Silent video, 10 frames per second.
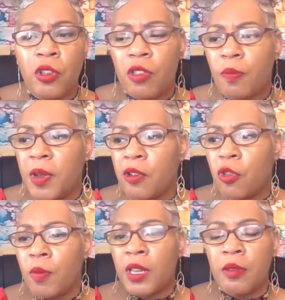Your
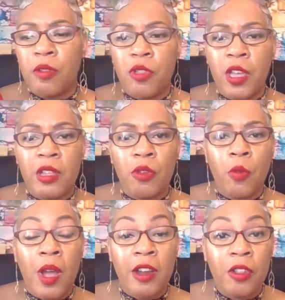spiritual beliefs are changing.
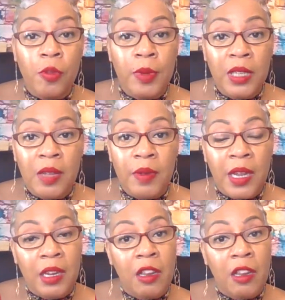Why do you believe in that?